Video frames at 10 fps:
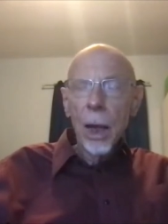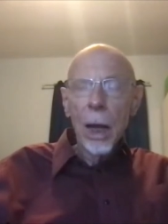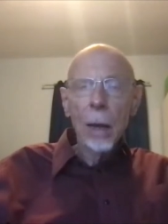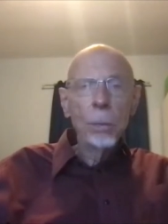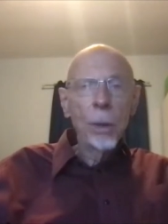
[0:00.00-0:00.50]

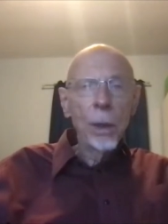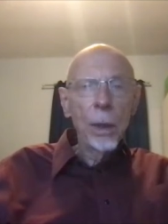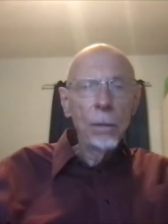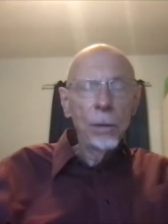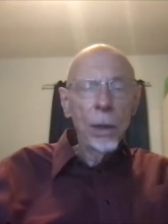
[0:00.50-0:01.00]
I
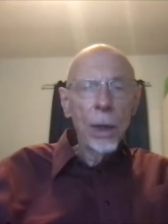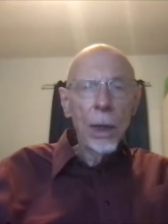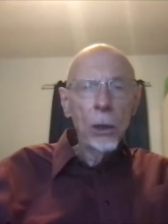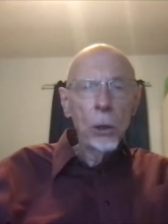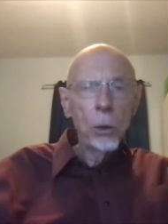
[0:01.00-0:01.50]
believe that
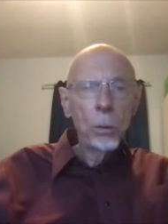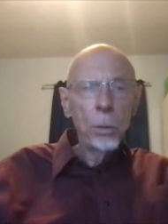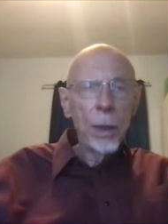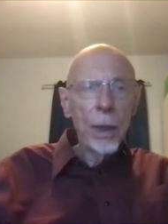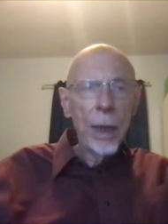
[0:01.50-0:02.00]
I should
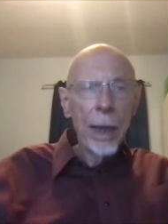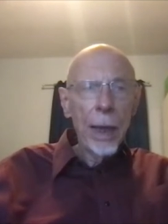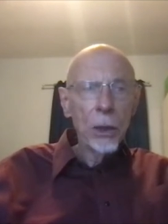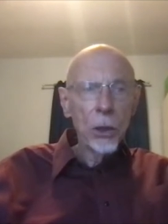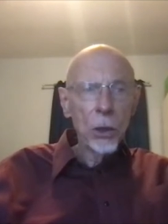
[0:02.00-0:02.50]
be
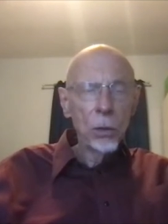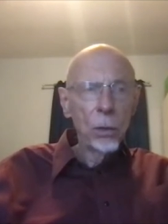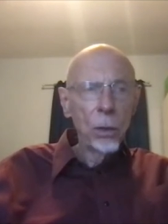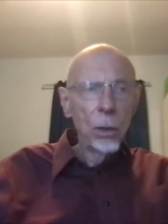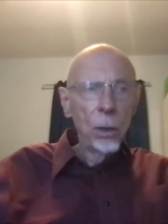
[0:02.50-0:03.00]
as
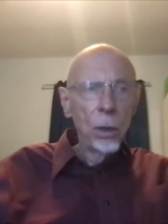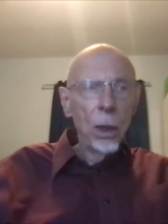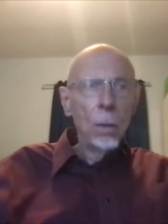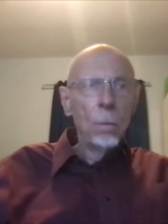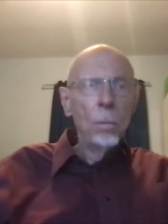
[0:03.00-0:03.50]

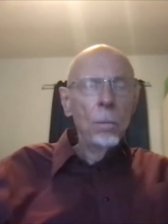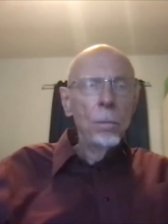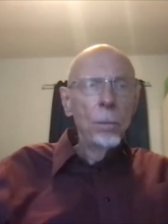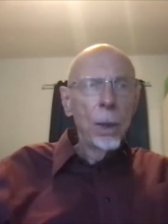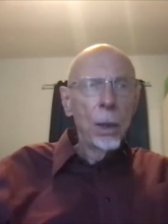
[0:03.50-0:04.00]

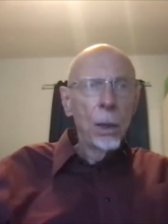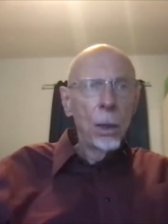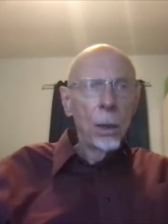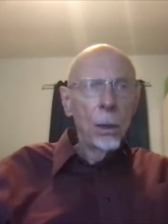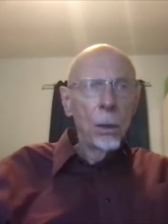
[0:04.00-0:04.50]
uh,